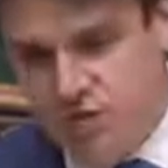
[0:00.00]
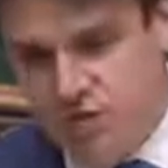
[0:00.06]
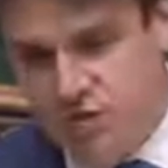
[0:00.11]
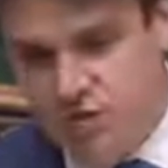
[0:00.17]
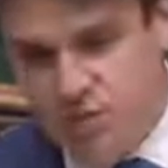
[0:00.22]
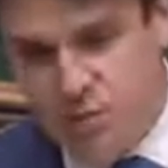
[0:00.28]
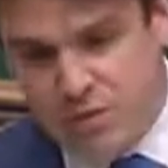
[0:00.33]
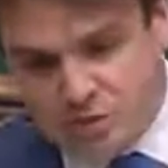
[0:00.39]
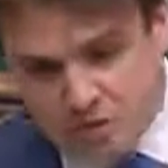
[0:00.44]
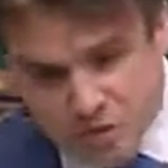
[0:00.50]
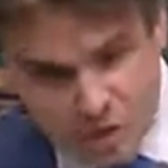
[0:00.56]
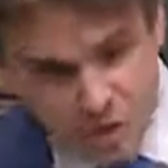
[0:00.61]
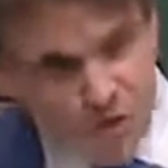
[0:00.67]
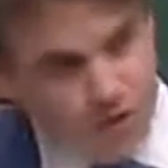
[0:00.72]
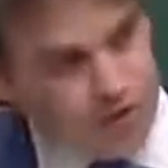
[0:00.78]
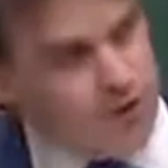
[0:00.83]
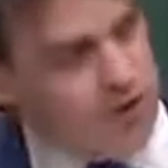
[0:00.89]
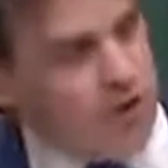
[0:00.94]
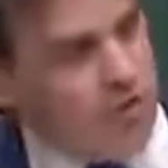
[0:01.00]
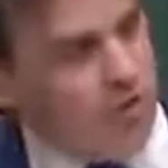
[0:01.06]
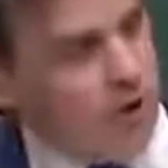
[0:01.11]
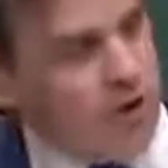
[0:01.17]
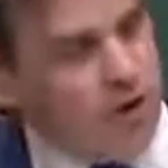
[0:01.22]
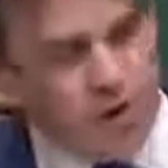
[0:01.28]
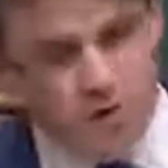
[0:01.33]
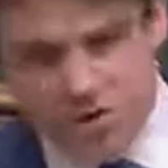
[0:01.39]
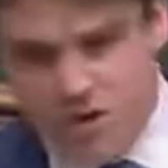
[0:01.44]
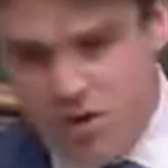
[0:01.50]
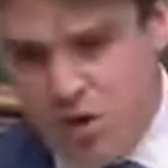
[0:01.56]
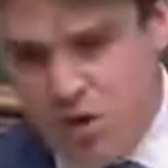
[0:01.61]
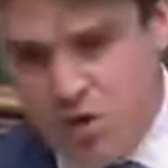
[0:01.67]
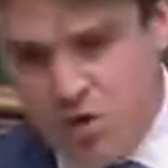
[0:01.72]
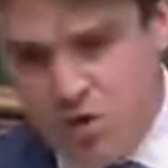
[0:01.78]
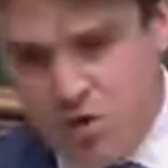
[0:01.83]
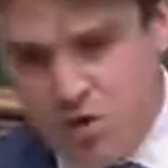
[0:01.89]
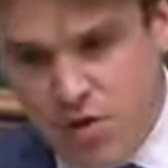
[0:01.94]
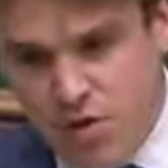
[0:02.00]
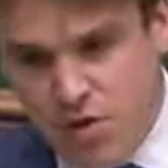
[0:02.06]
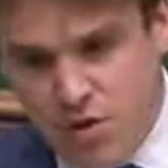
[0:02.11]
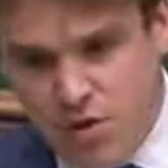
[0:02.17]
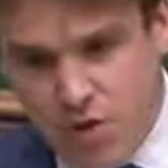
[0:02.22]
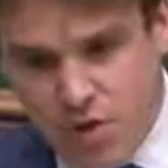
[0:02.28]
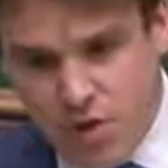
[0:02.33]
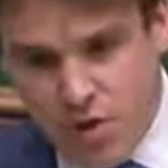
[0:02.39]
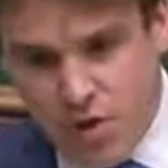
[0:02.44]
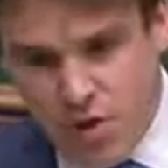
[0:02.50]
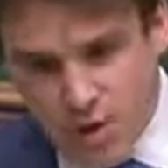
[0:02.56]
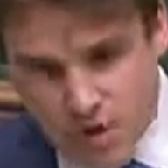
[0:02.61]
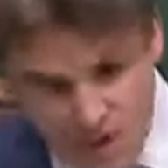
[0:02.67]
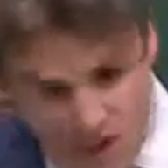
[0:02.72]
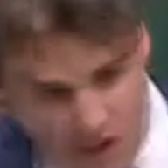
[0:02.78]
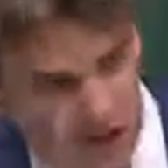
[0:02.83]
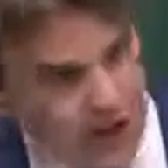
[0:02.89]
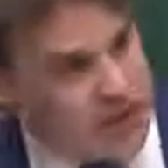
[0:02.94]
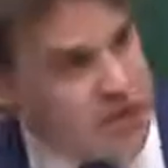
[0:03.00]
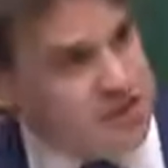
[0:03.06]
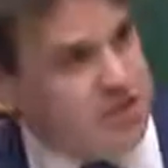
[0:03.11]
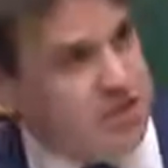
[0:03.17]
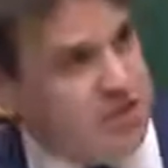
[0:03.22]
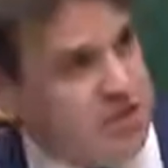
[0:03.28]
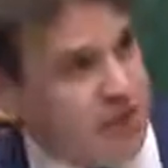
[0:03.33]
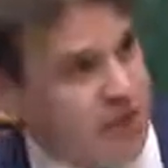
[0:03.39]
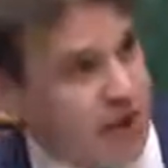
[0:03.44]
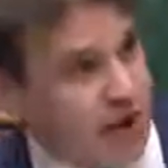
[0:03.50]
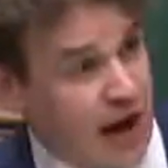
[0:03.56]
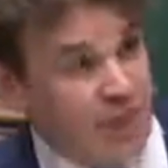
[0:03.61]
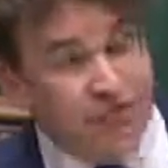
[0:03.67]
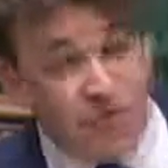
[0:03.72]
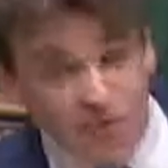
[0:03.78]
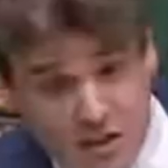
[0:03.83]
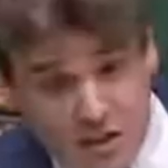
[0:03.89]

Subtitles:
that the majority of those who've engaged in this evil act